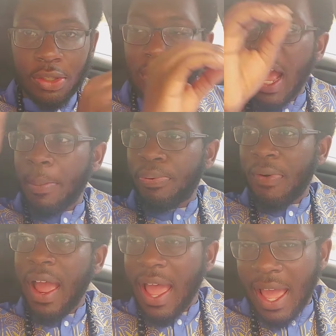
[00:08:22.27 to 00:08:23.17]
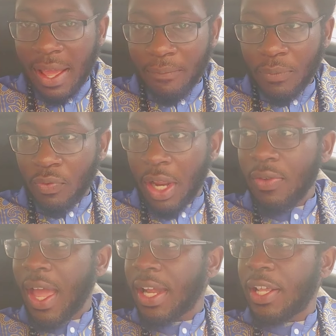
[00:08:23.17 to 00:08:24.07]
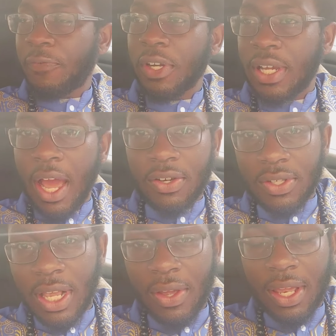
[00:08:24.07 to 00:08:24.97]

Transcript: You got pride, right? You got different doctrines out here